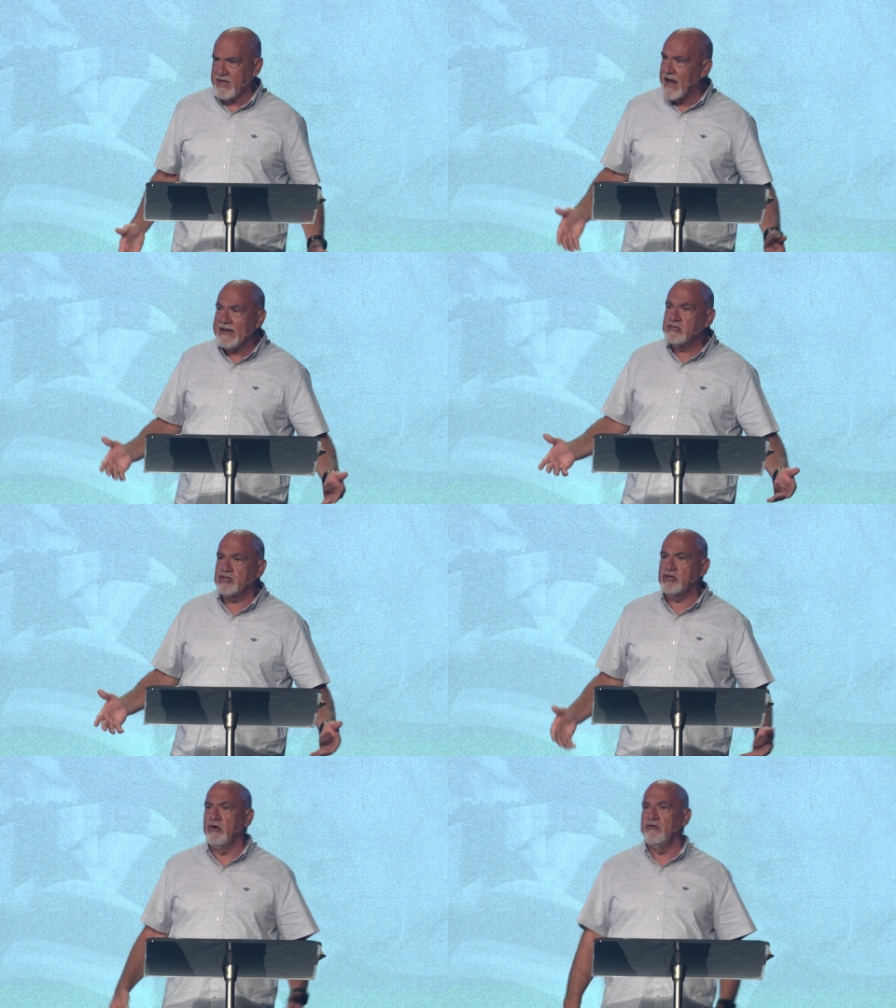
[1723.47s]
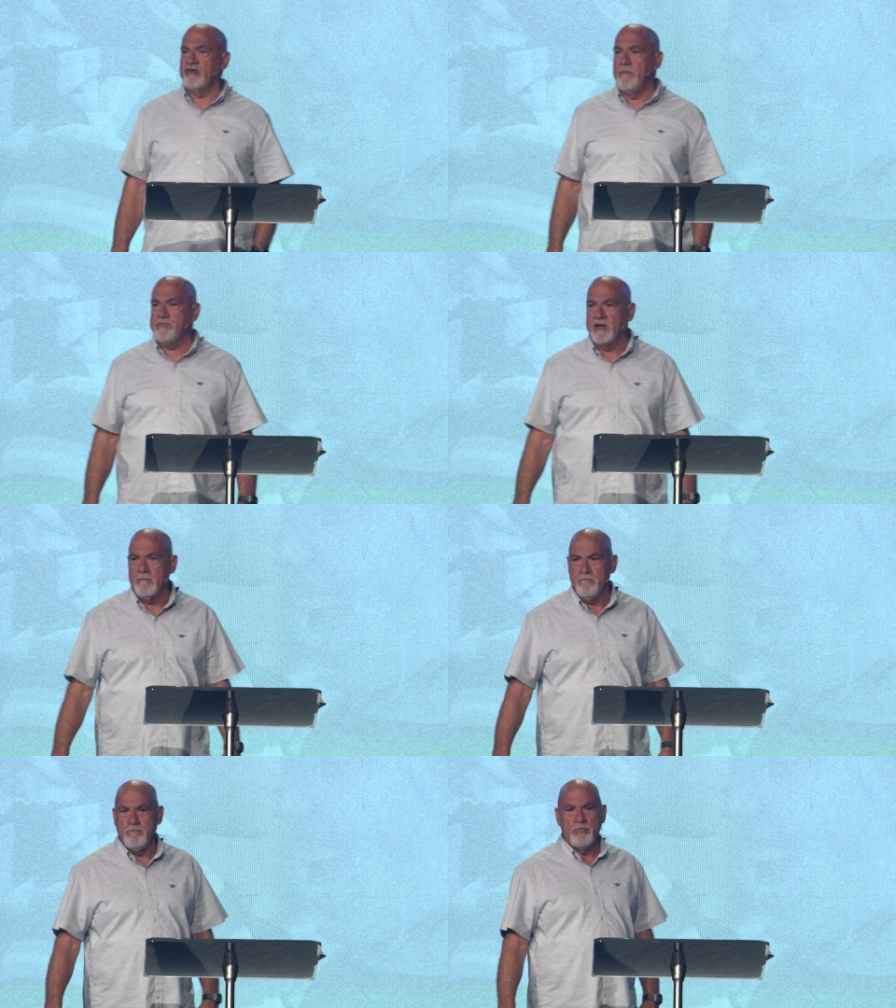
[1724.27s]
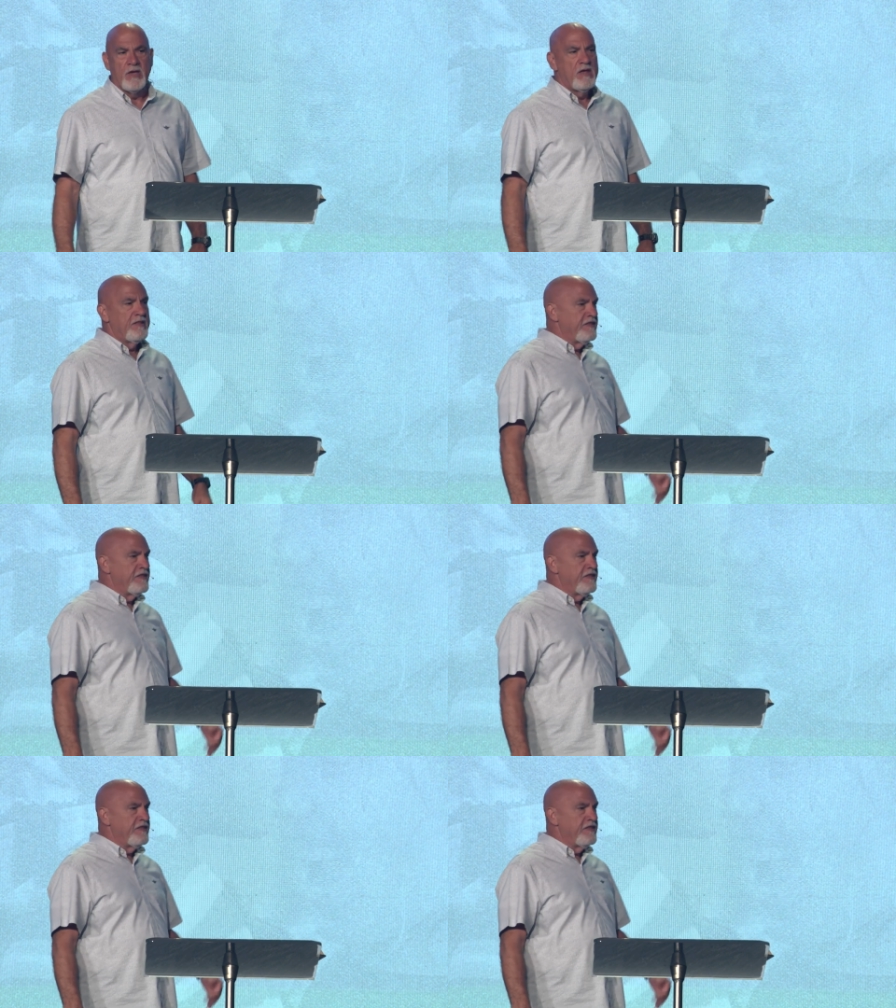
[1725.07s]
can I just show you something?